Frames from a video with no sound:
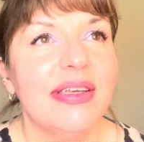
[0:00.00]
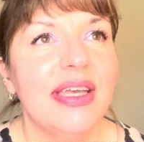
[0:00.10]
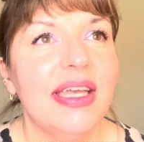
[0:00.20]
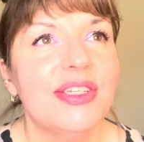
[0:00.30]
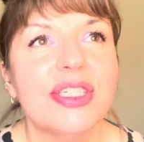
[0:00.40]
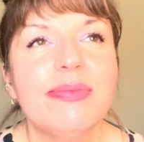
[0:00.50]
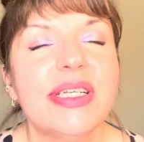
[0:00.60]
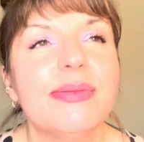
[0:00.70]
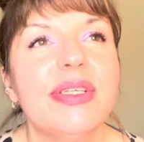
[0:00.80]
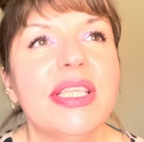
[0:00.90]
it just
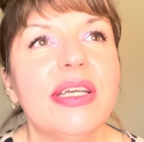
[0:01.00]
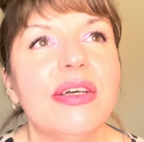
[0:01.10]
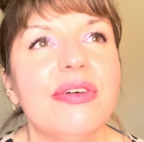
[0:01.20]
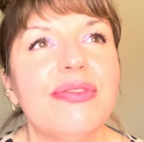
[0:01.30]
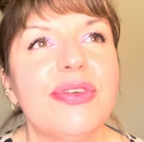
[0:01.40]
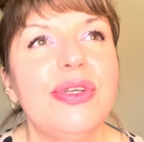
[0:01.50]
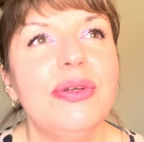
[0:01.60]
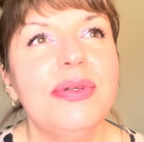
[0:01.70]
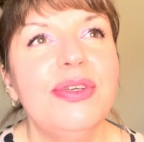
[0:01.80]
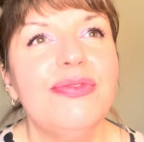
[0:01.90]
makes me think of, you
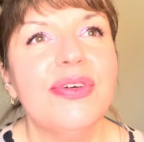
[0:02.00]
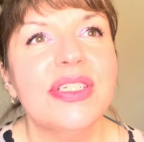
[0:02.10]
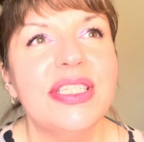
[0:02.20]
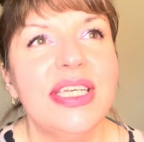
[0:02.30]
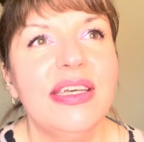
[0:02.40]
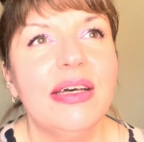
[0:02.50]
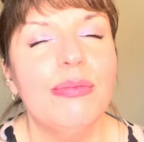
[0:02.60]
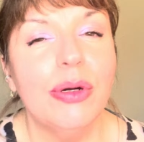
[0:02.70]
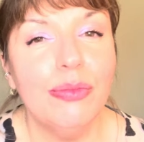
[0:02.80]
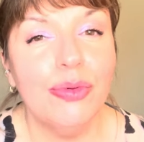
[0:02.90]
know, when you first hear a
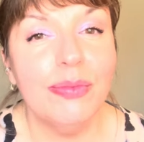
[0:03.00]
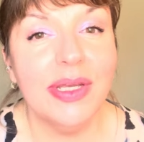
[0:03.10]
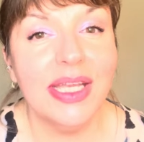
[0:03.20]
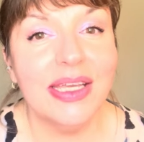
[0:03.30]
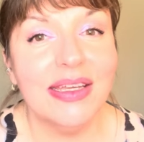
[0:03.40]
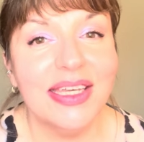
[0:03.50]
bumblebee